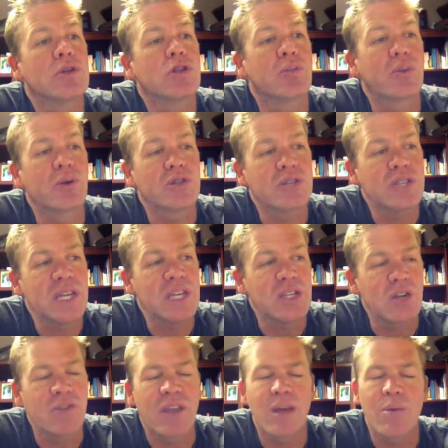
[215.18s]

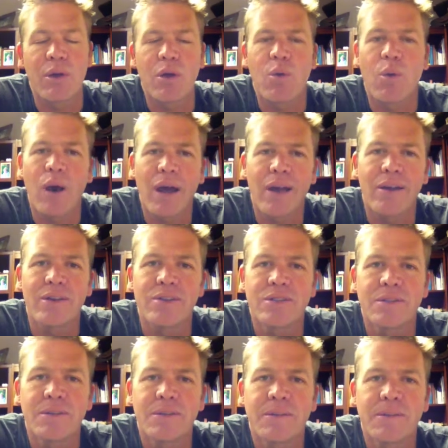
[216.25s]
procedure that it
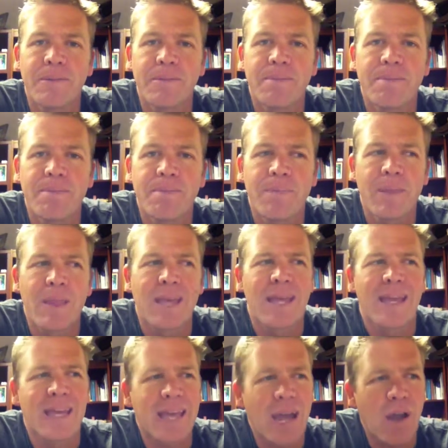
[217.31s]
requires.
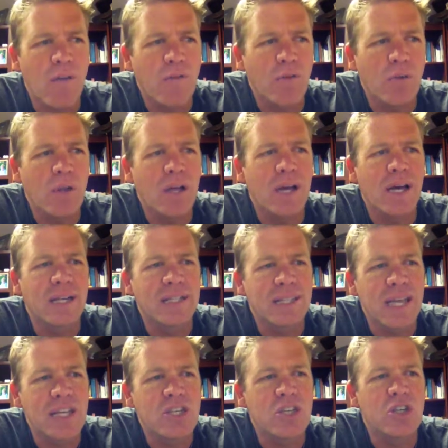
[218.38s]
Careful
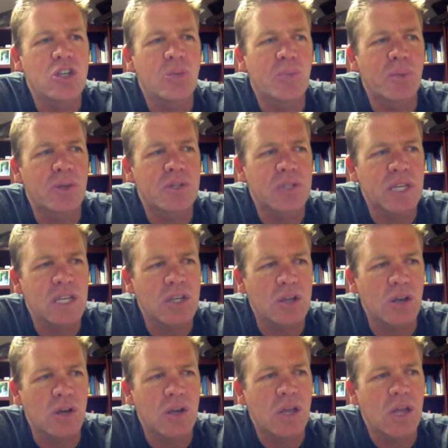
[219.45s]
attention to
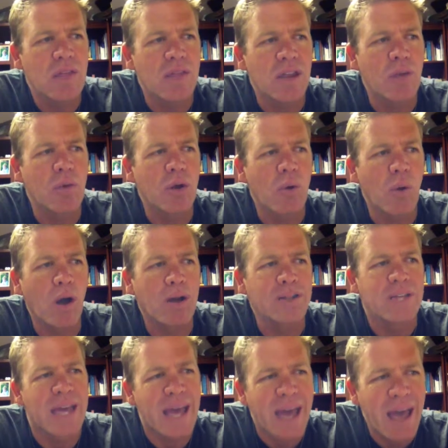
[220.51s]
procedure that it
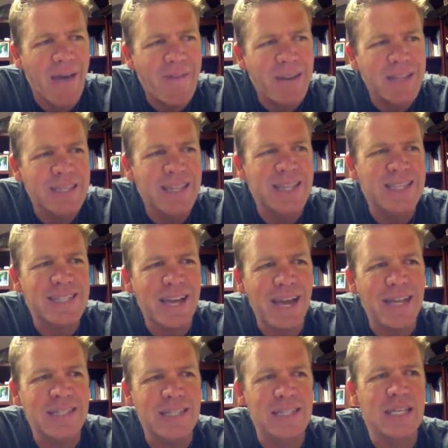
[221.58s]
requires. Evidence in the
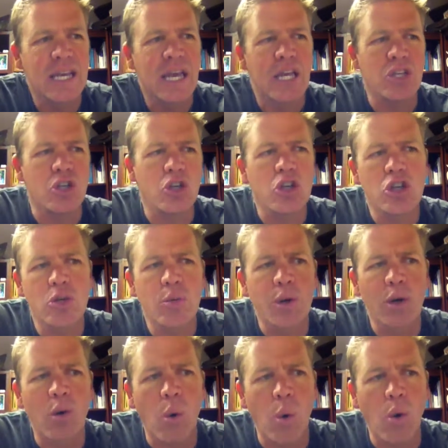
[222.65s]
sciences is usually
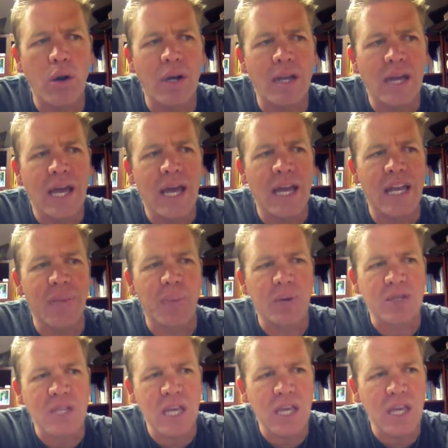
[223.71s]
recorded in a
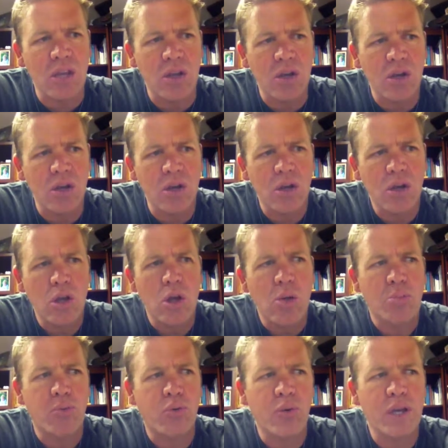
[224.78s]
particular
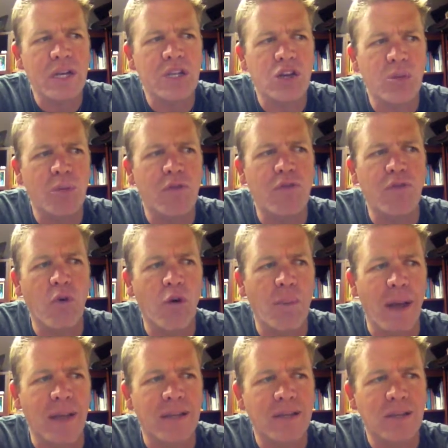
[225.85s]
predetermined
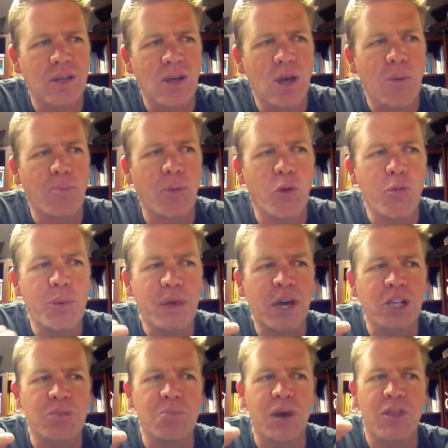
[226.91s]
format, both
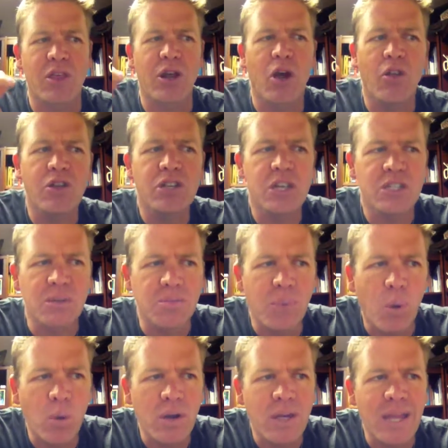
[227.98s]
because methodology is
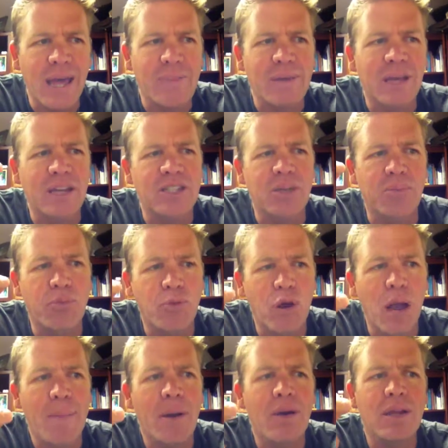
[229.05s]
important and because the
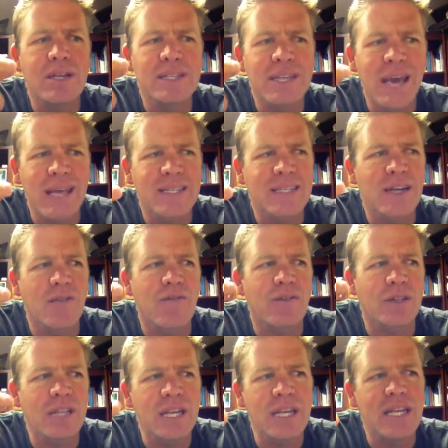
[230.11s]
primary test of
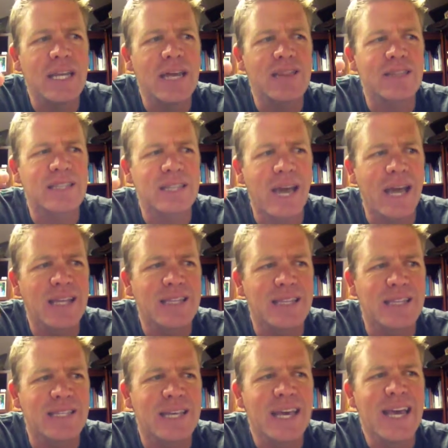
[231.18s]
validity in the
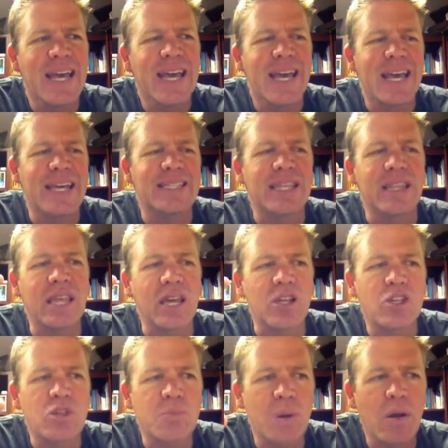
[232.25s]
sciences is that the
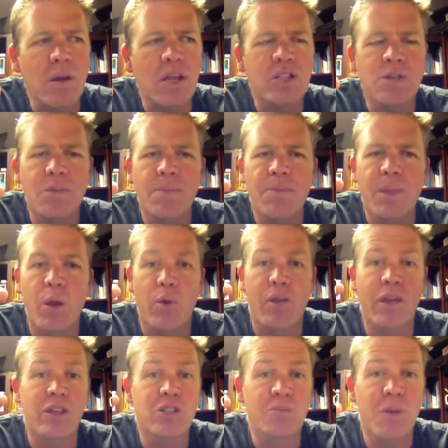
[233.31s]
experience or
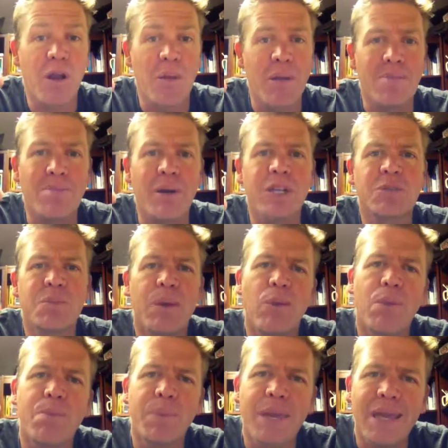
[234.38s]
the experiment must be
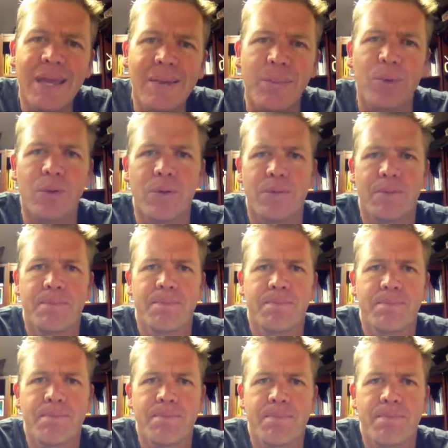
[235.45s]
repeatable,
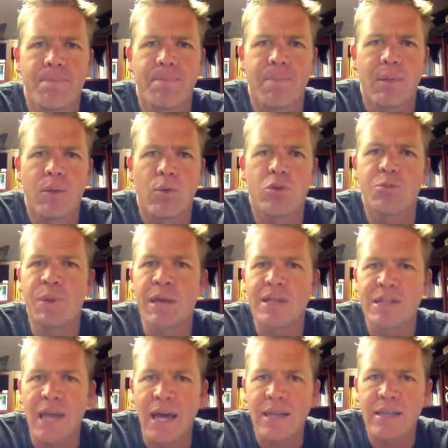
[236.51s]
which
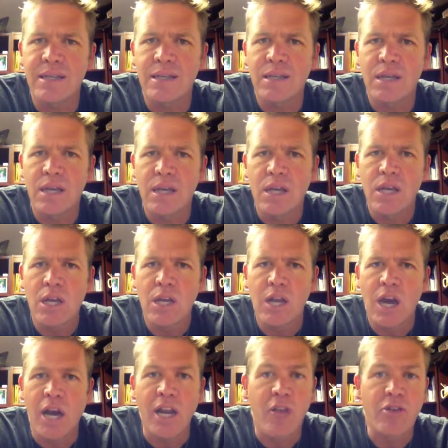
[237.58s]
means that
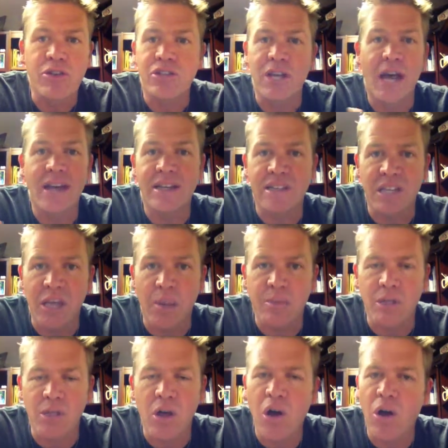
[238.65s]
another scientist that
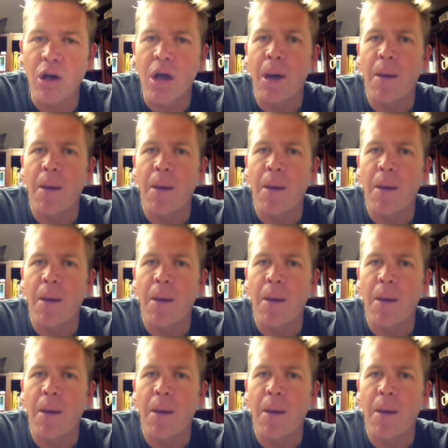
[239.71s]
comes along